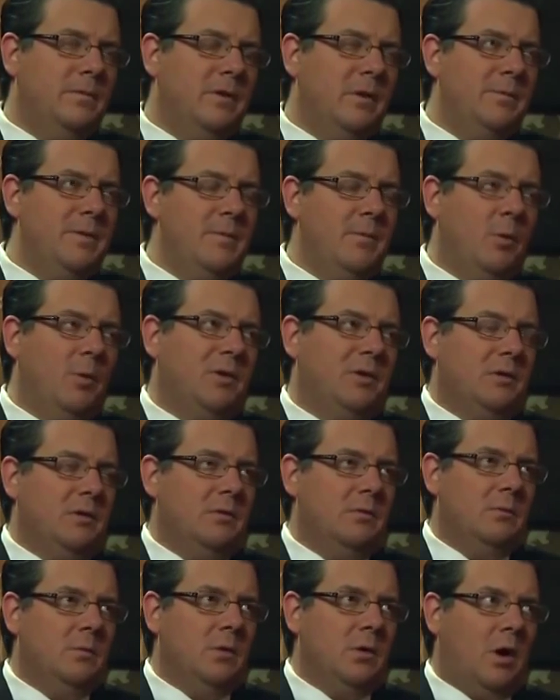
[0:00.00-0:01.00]
some people
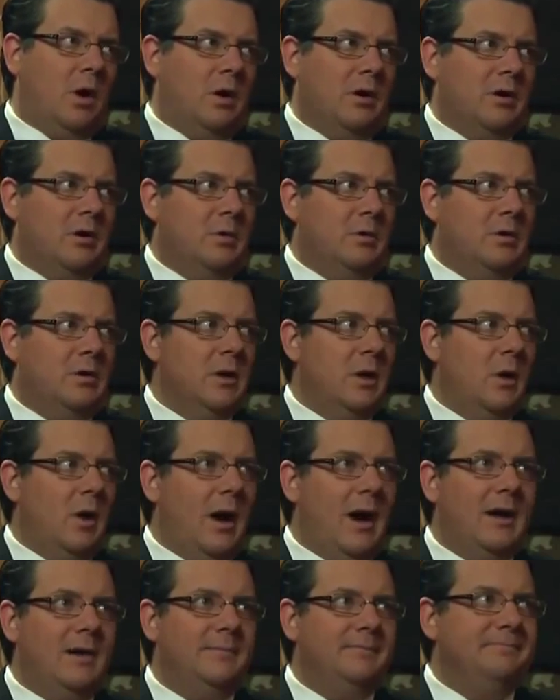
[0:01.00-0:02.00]
would argue, you
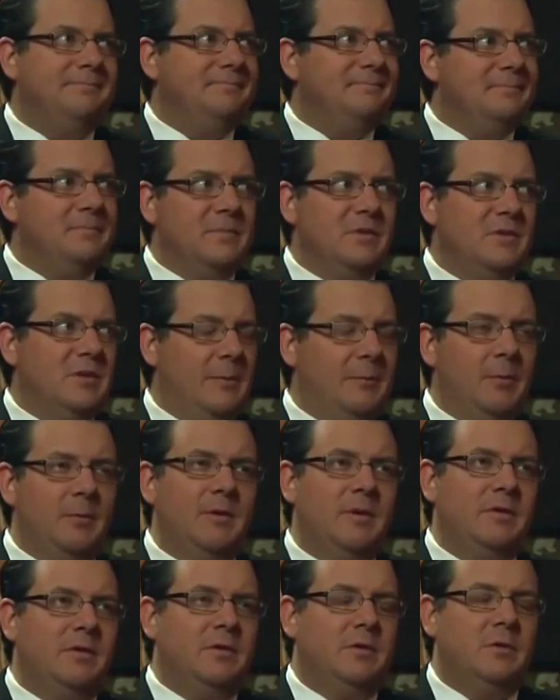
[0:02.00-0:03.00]
know,
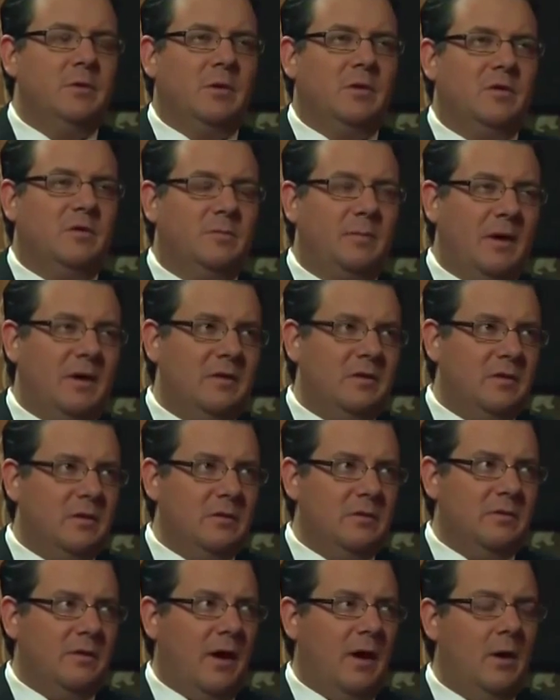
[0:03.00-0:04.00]
supplements are too
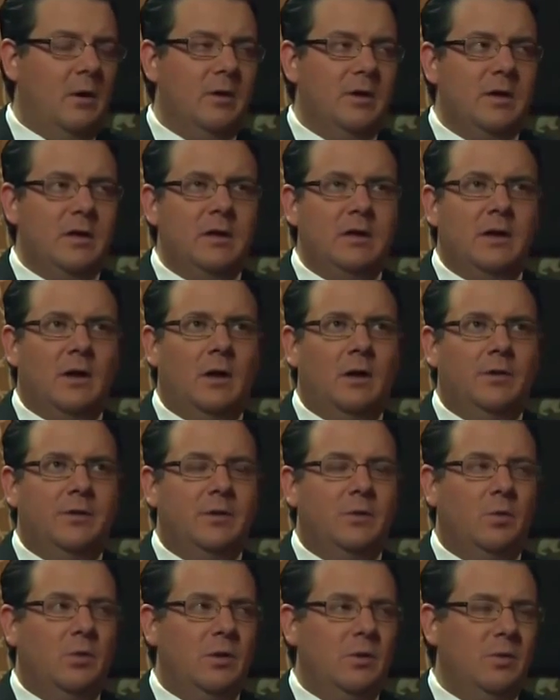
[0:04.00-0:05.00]
expensive. I already eat
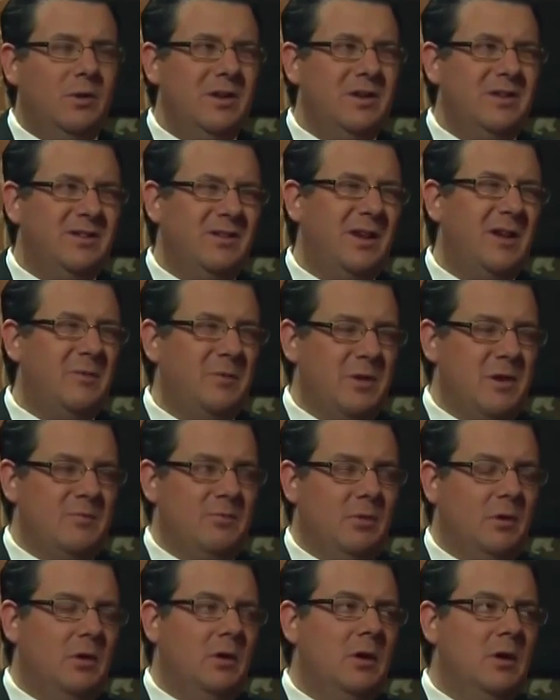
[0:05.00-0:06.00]
healthy. What do you say to
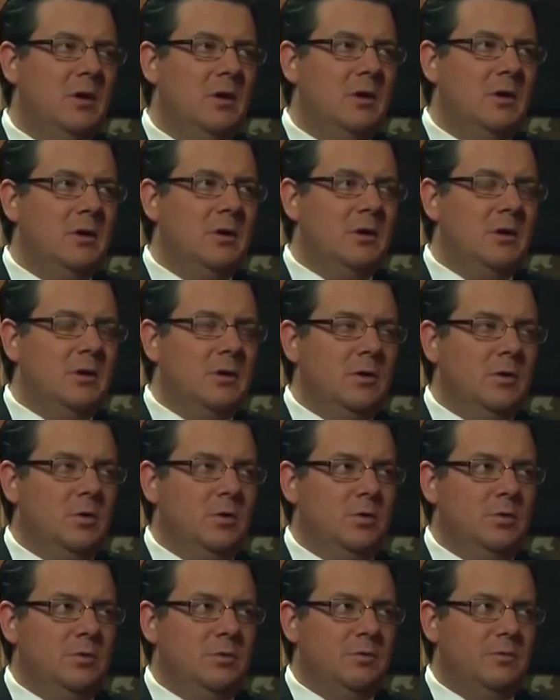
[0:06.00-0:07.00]
people
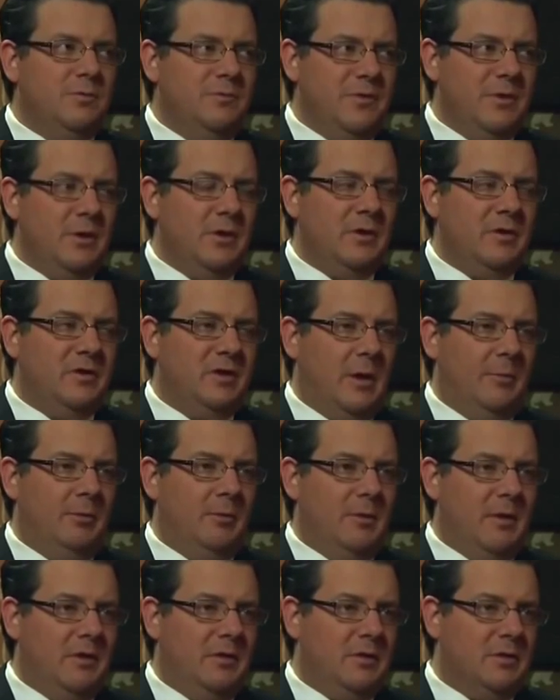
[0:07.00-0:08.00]
who feel that
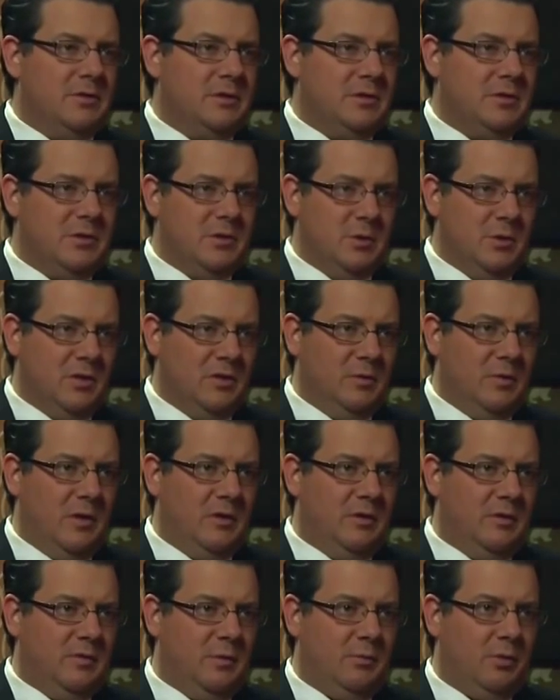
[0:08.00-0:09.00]
supplements are just too
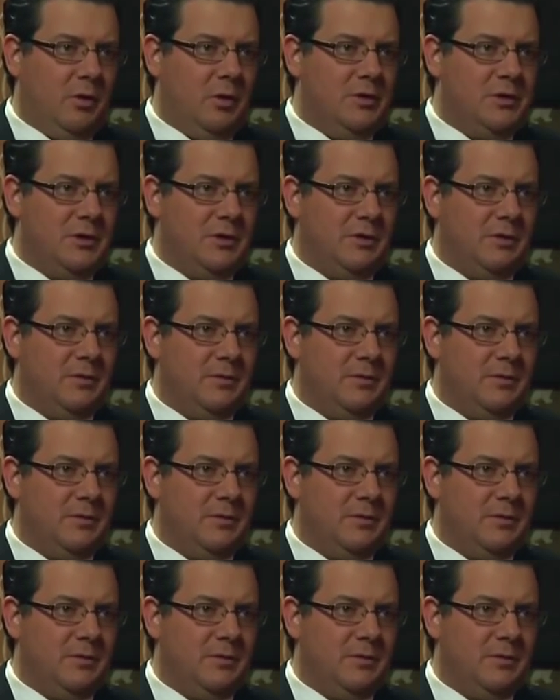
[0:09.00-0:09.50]
expensive to purchase?